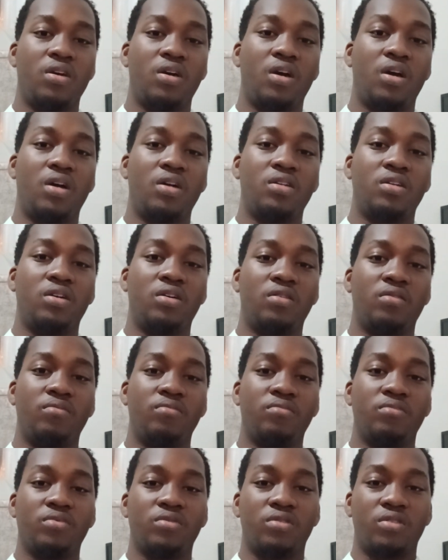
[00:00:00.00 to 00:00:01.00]
and
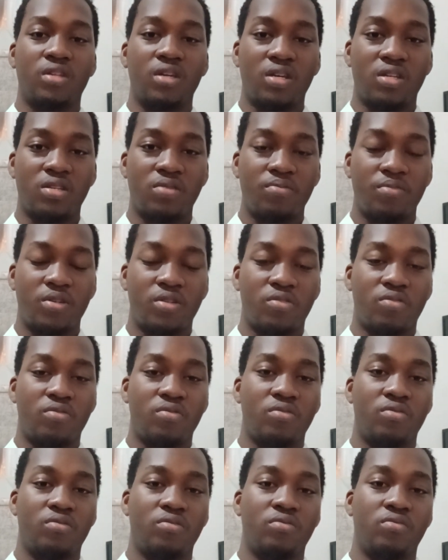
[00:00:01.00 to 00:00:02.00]
takes me
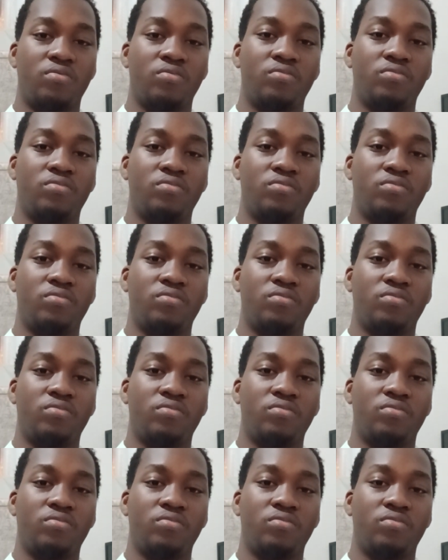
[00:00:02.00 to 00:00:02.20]
to